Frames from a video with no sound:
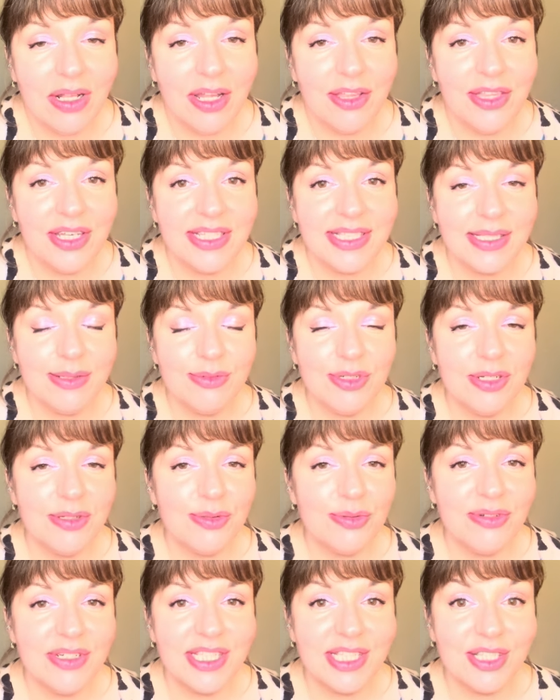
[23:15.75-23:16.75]
I think
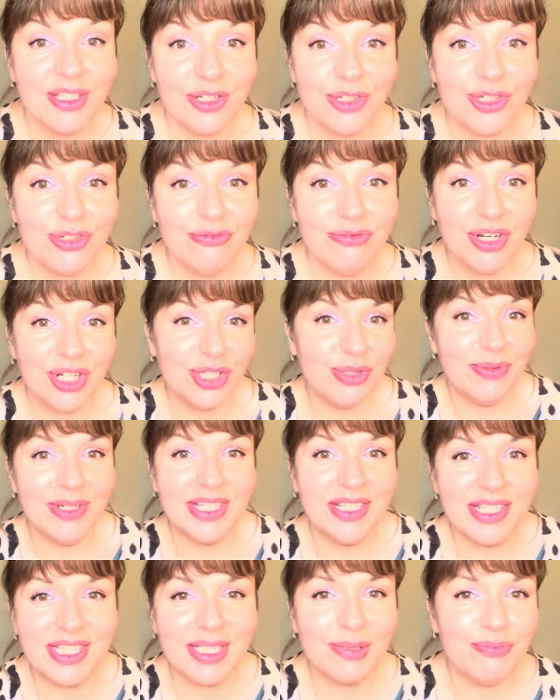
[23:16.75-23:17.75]
sometimes we're in such a rush, we
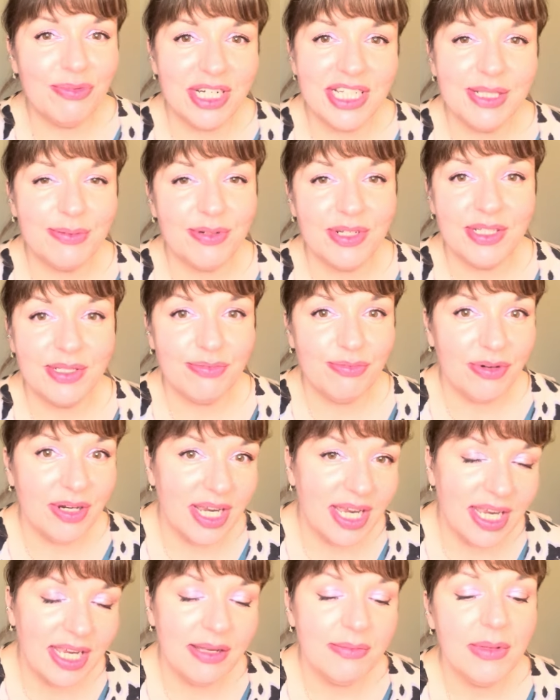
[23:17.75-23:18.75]
can spray
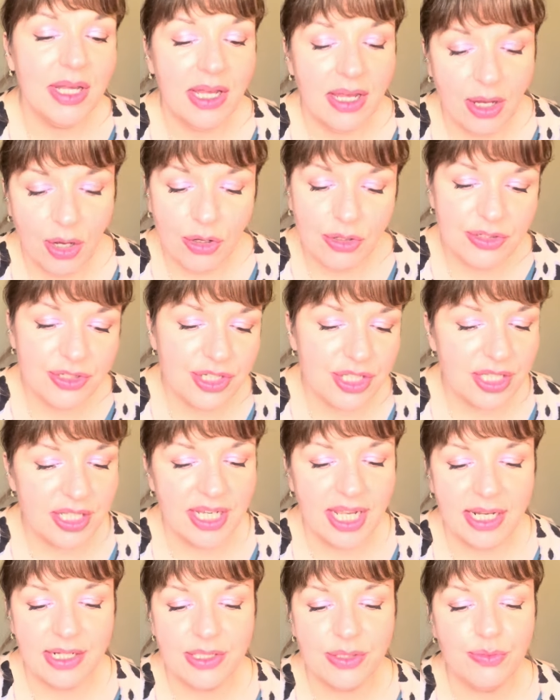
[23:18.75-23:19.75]
on to the
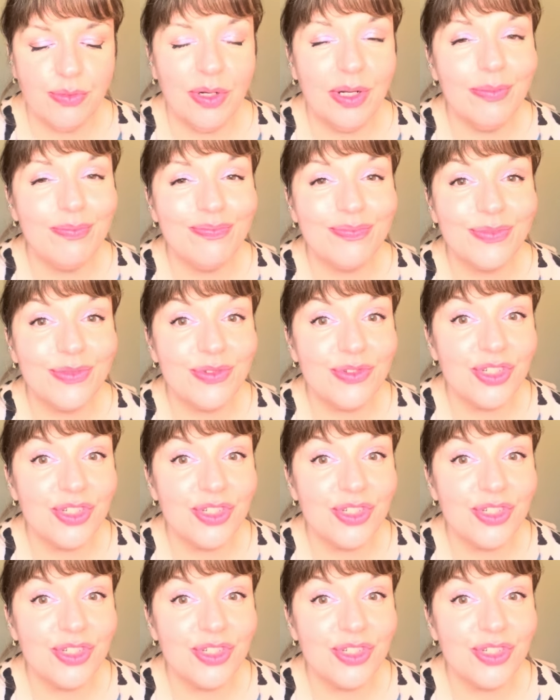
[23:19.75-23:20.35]
next one.